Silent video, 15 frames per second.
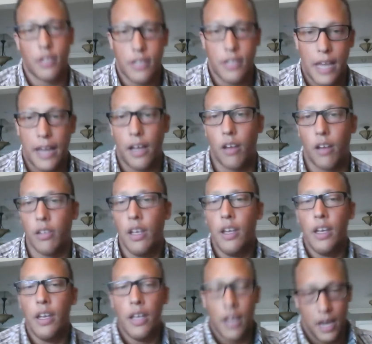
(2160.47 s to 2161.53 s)
hangout
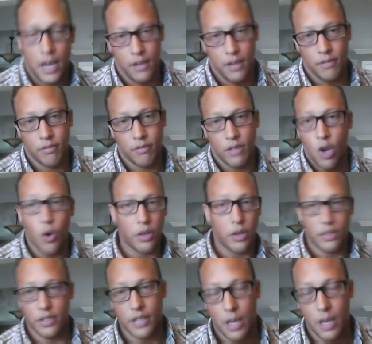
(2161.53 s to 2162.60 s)
and going
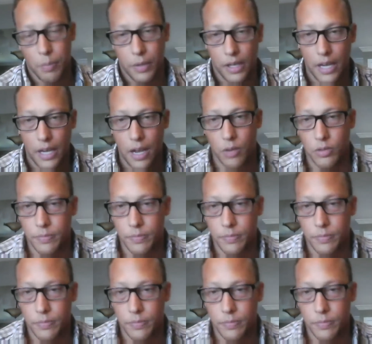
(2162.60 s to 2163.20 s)
to set up an account.